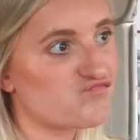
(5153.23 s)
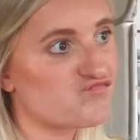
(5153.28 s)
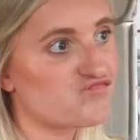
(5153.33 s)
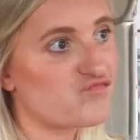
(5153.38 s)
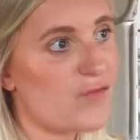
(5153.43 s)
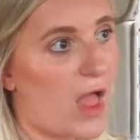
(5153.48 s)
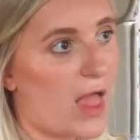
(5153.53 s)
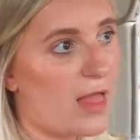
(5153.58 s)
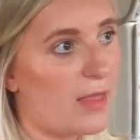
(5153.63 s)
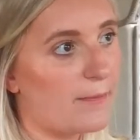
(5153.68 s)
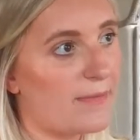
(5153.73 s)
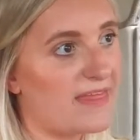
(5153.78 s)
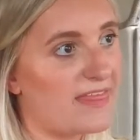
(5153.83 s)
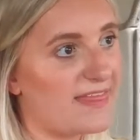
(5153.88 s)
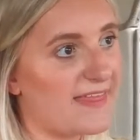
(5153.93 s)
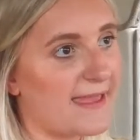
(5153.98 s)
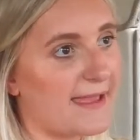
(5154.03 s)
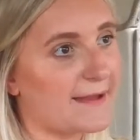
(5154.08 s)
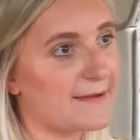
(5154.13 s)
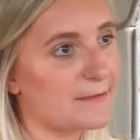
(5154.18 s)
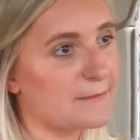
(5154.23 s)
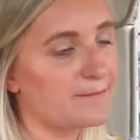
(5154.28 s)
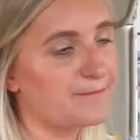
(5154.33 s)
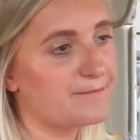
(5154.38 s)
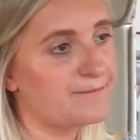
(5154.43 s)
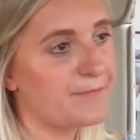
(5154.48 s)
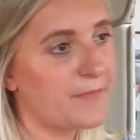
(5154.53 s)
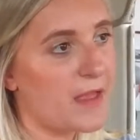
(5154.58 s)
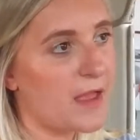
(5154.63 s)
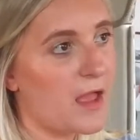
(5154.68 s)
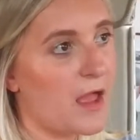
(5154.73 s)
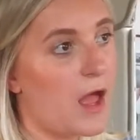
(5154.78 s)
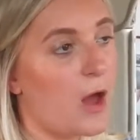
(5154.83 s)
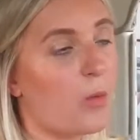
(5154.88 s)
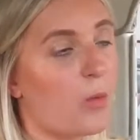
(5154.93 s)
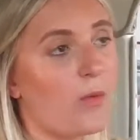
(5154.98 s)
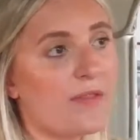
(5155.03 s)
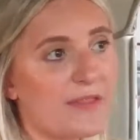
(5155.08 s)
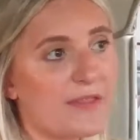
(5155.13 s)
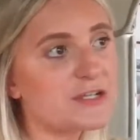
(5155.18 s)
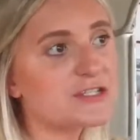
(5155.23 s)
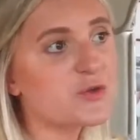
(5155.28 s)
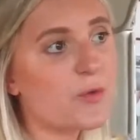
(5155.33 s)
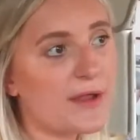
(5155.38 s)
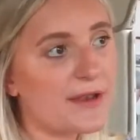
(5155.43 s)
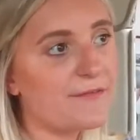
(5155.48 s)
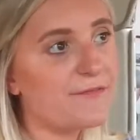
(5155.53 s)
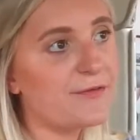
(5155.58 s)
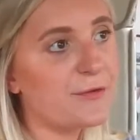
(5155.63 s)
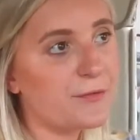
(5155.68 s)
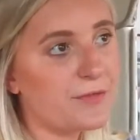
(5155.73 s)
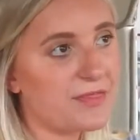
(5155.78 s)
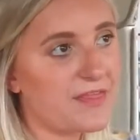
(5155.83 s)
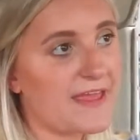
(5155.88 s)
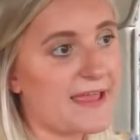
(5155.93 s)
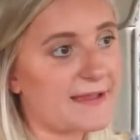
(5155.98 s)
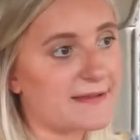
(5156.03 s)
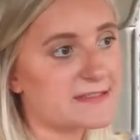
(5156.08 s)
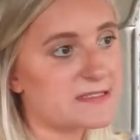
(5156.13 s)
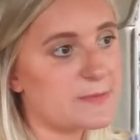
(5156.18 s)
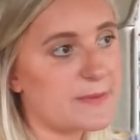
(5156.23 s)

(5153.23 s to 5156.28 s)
let me think. Well, there's quite a few things,